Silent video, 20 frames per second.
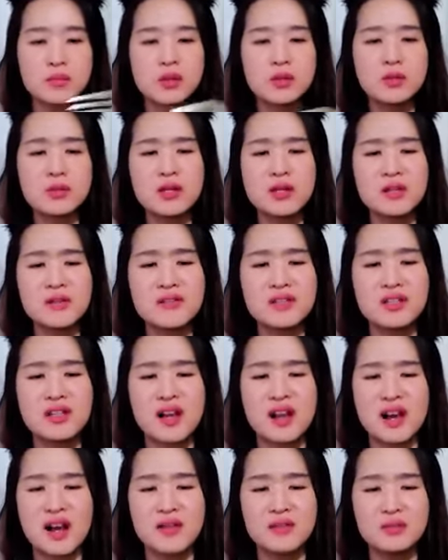Do they even
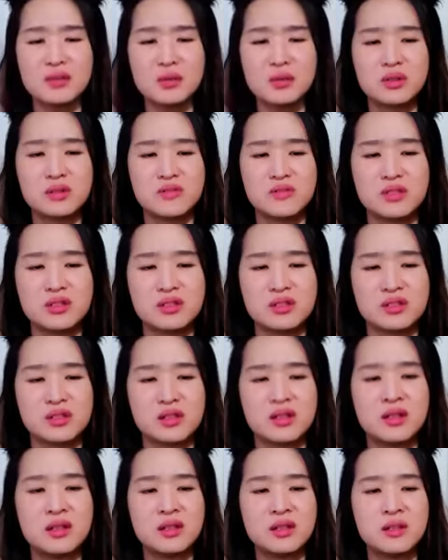have lutefisk
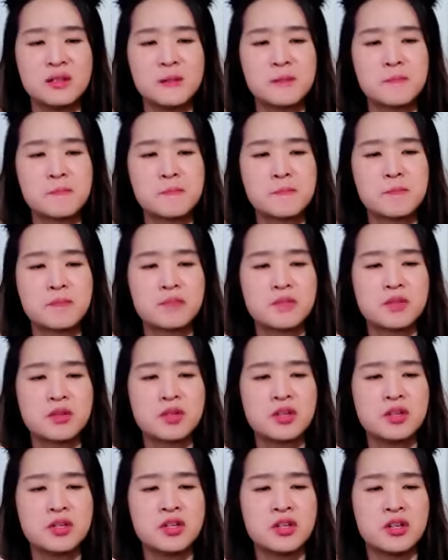
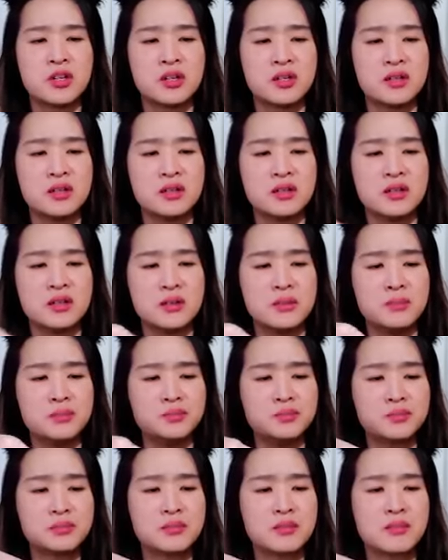here
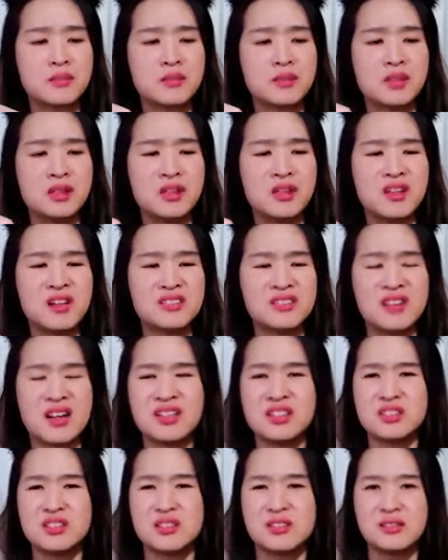in Los
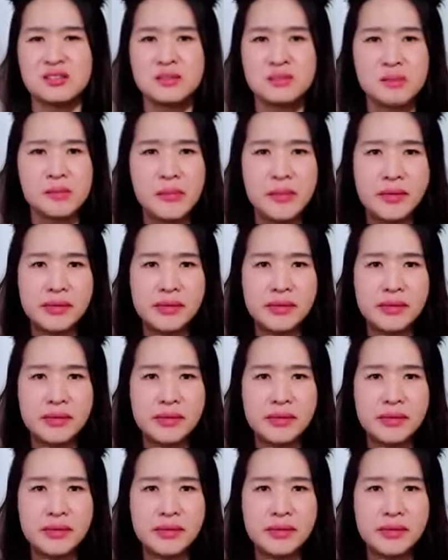Angeles?